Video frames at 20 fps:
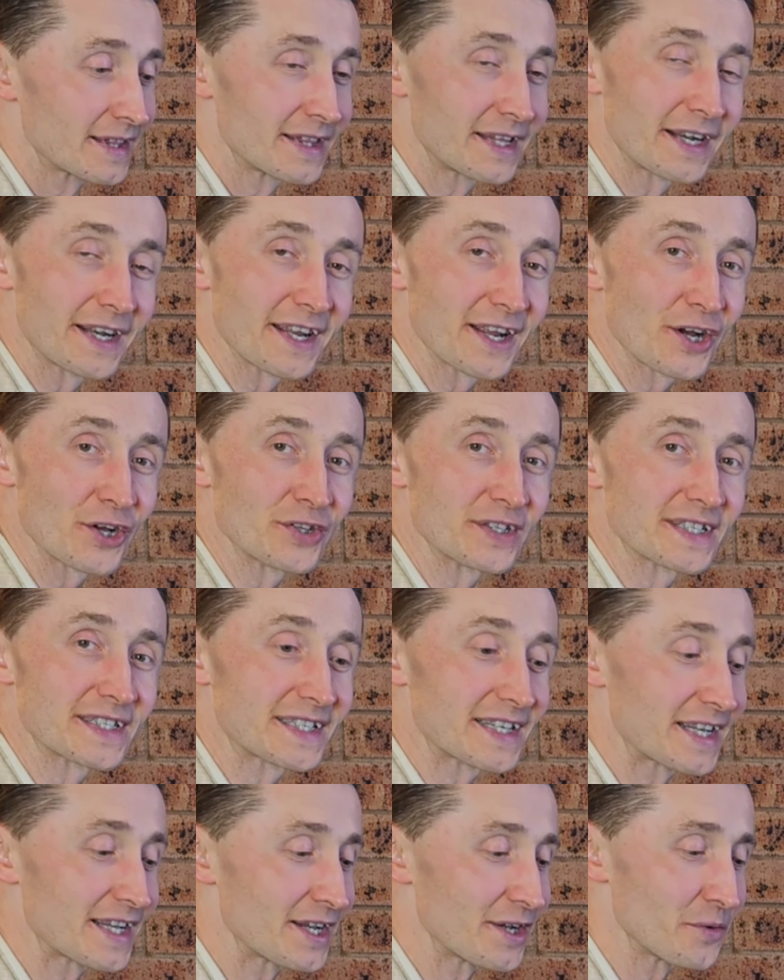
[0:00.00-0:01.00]
3 on
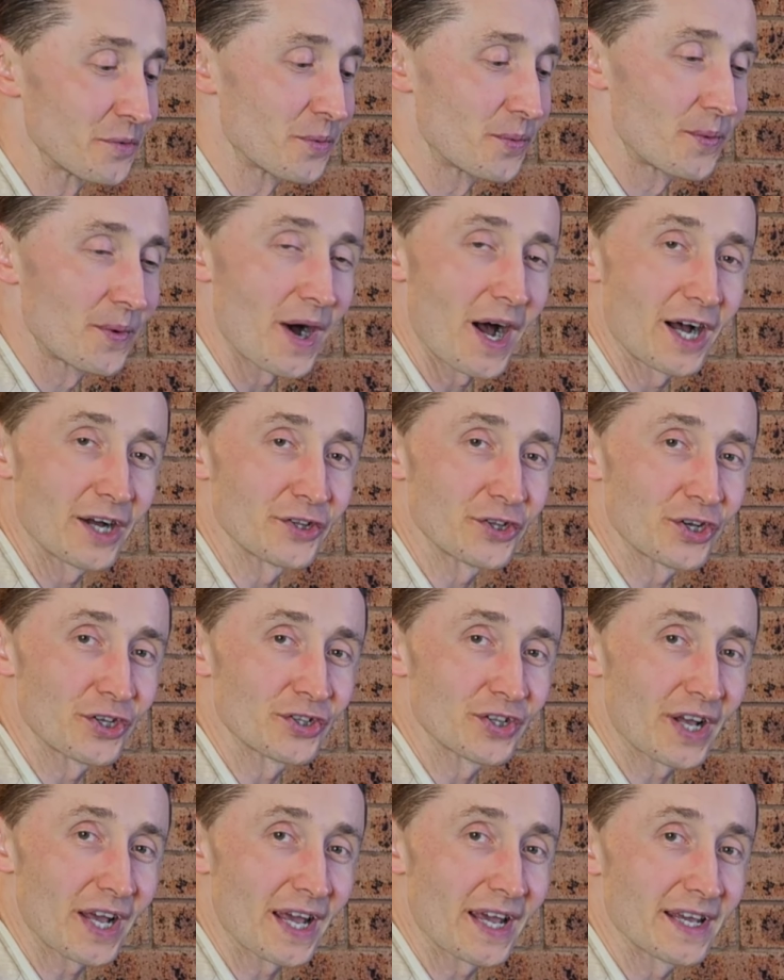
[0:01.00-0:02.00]
C, 1
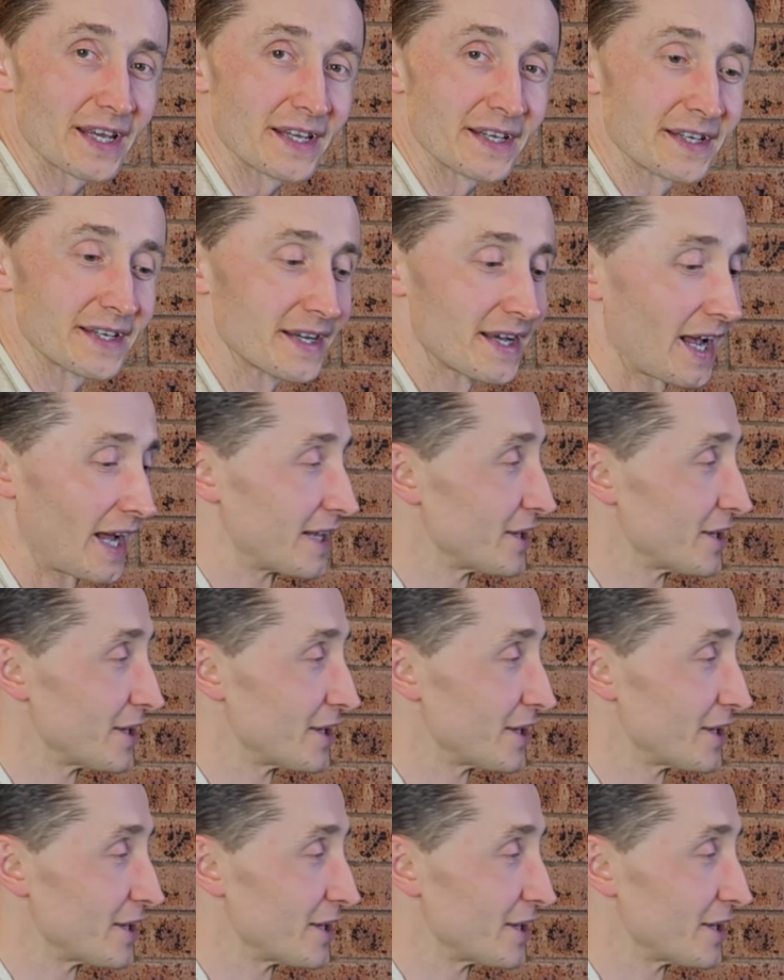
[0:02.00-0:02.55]
on A.